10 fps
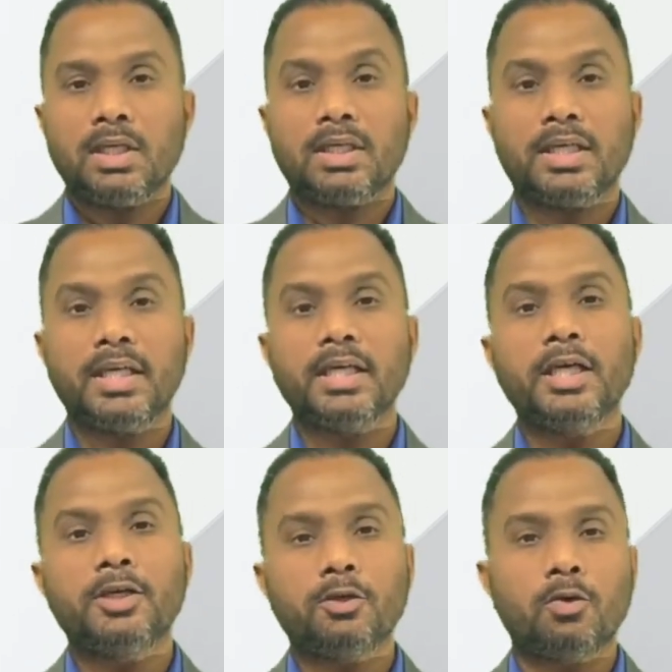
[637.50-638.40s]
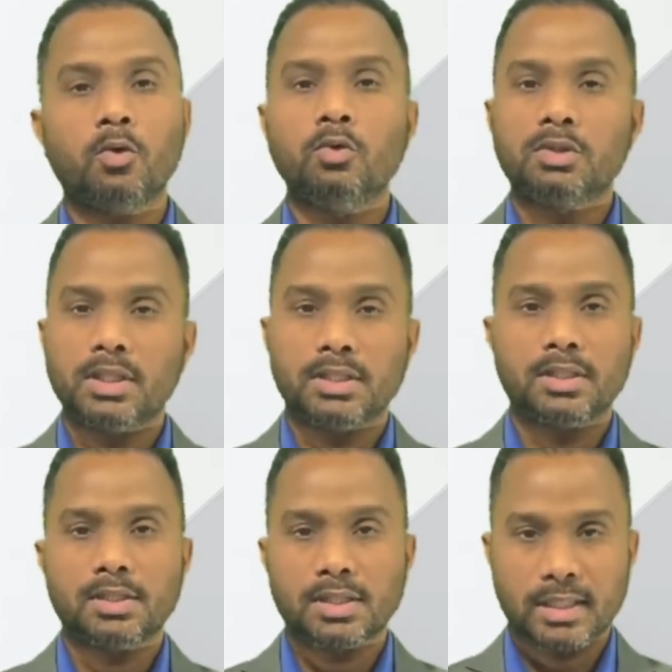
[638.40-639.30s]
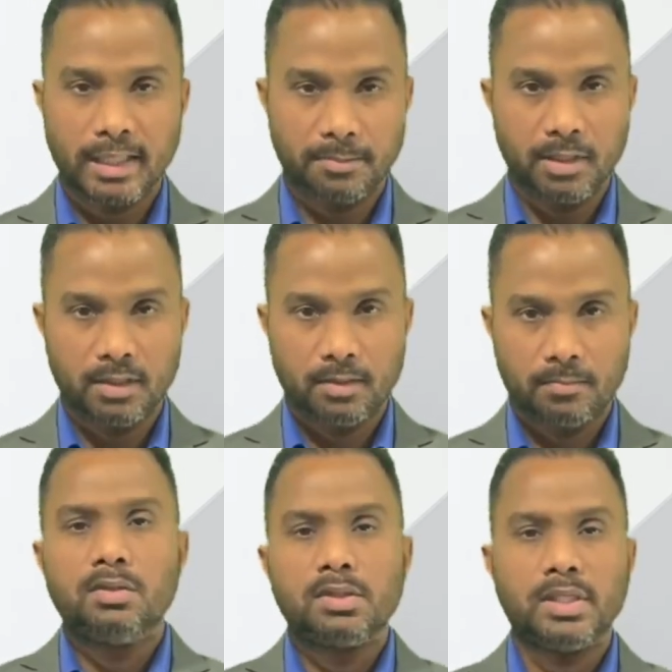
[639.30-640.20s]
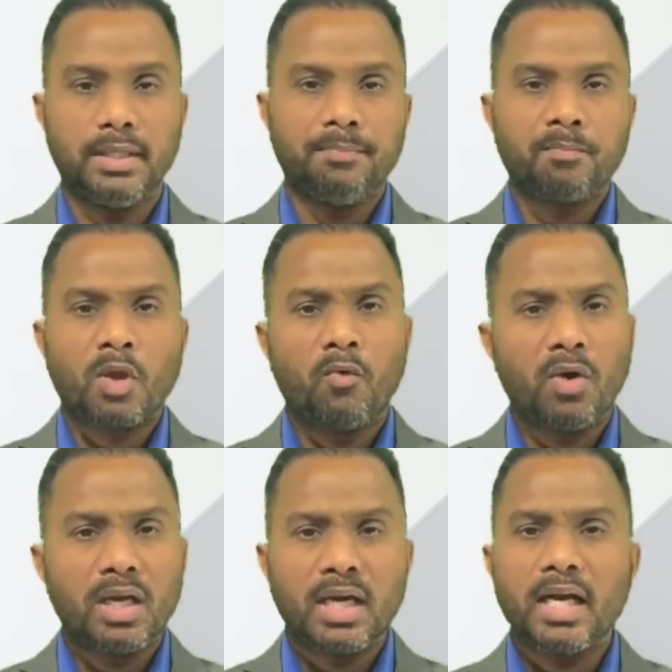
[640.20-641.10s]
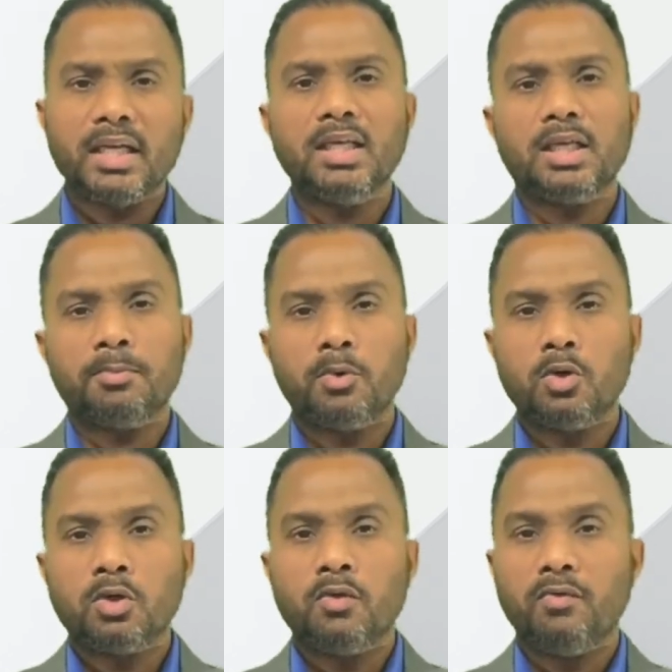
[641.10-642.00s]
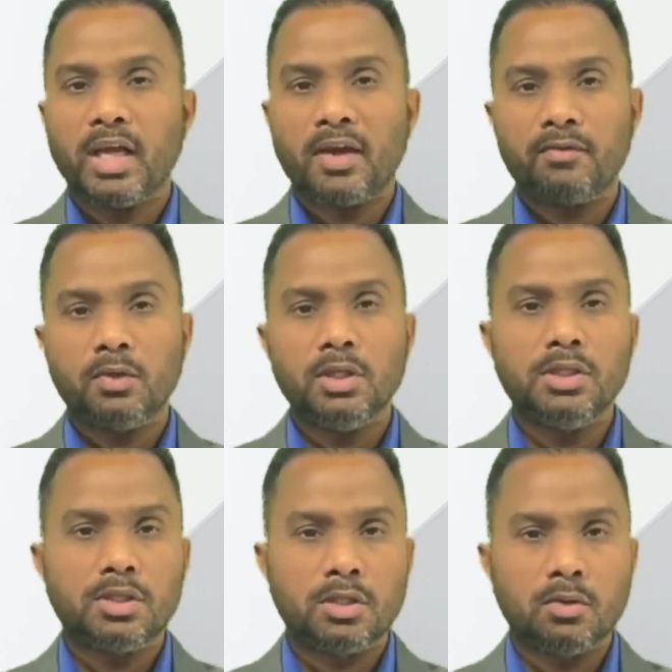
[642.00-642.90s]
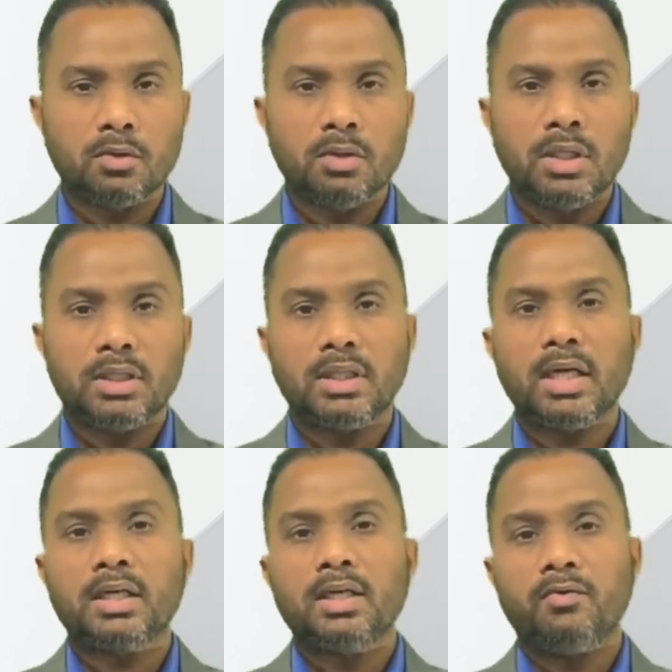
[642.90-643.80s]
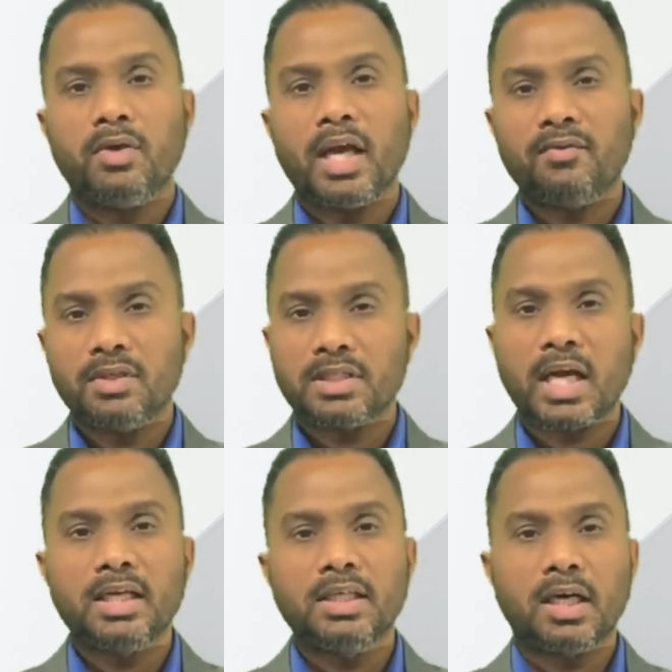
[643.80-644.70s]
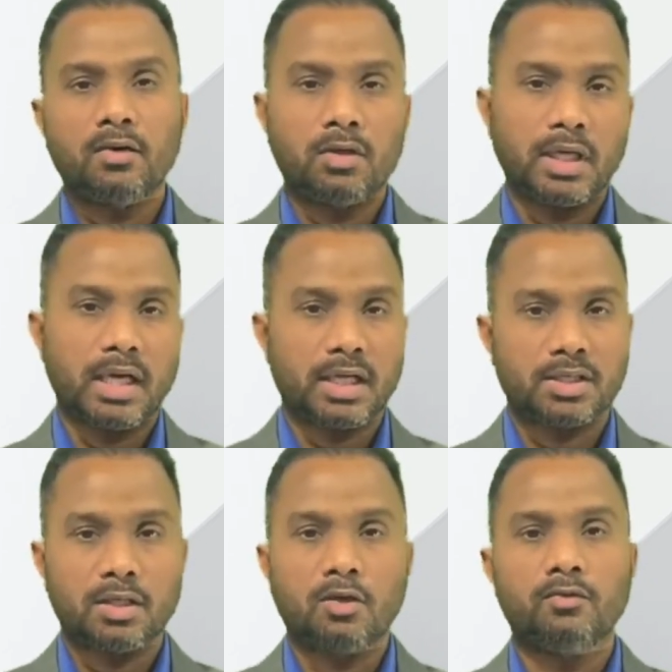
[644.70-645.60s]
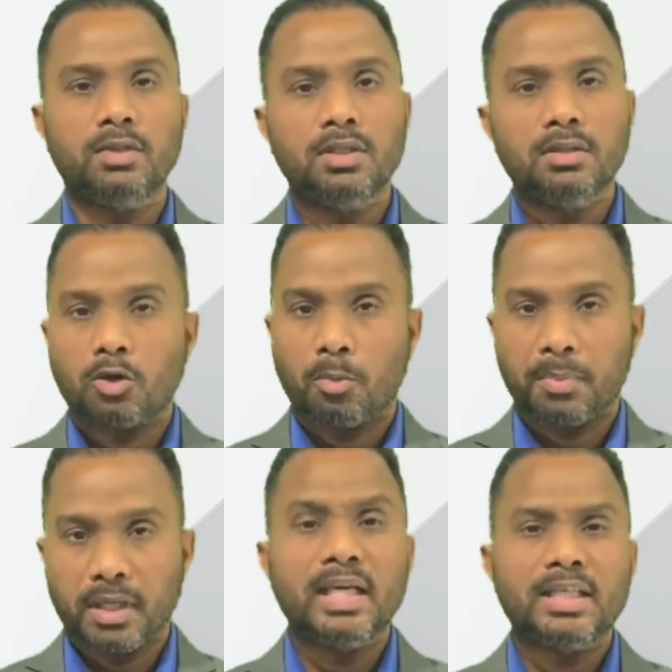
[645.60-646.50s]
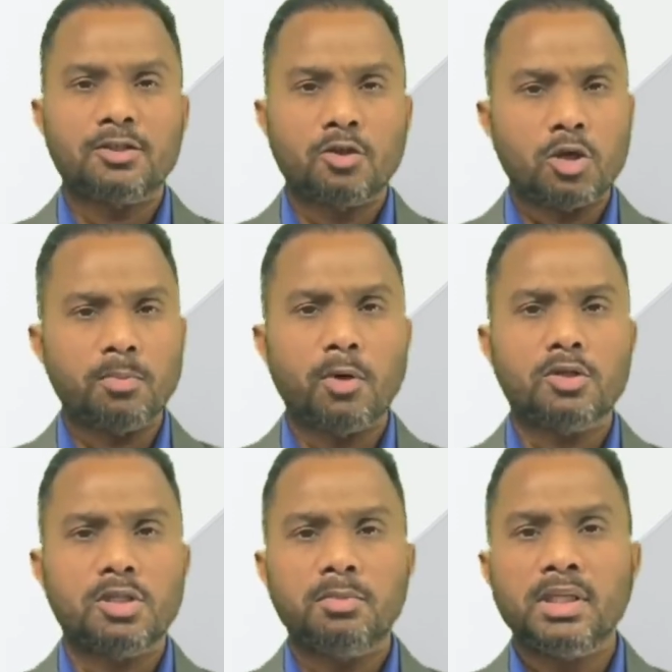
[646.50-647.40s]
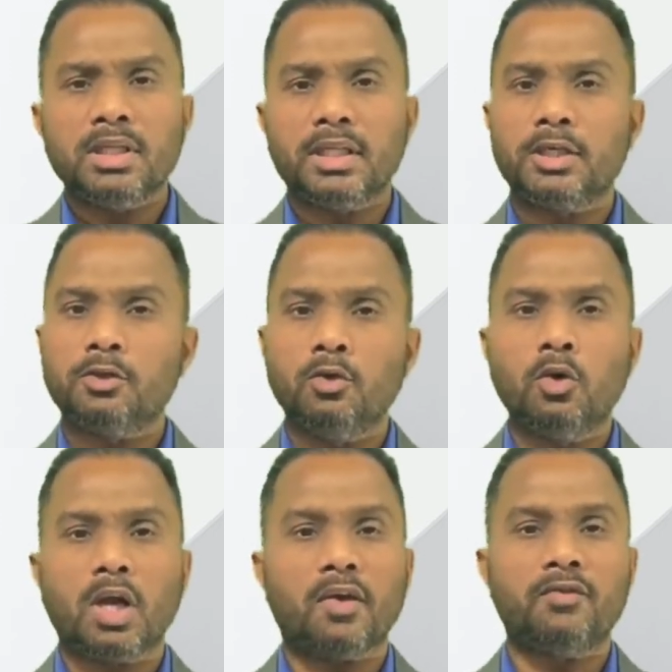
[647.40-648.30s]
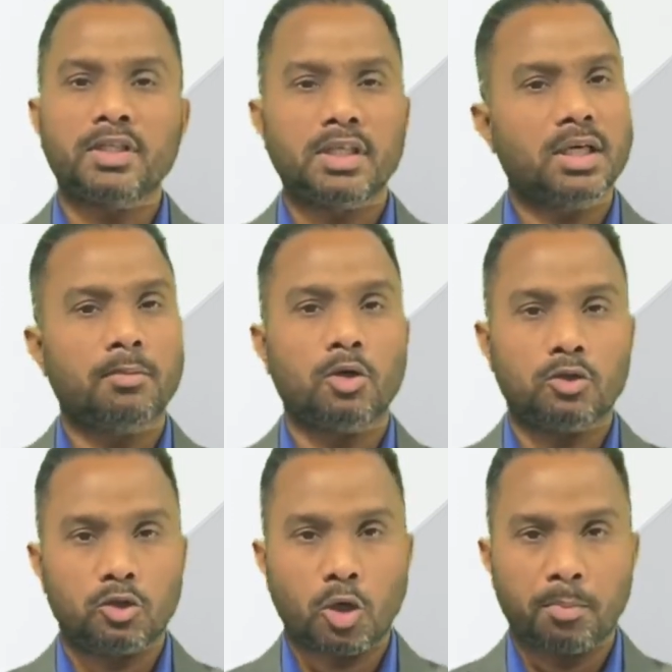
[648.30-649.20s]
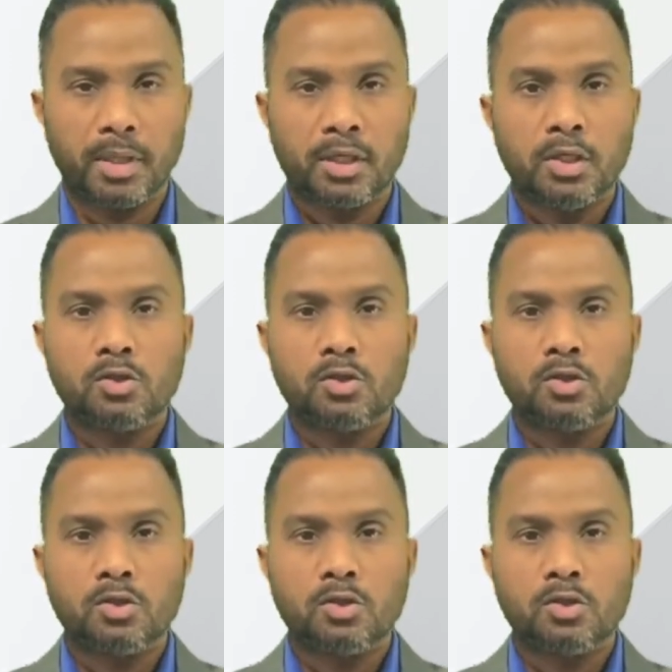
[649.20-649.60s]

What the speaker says: Create your own thesis statement. See, while writing a report, we have to ensure that we have decided our direction of the topic. It is not possible that you know everything about the topic.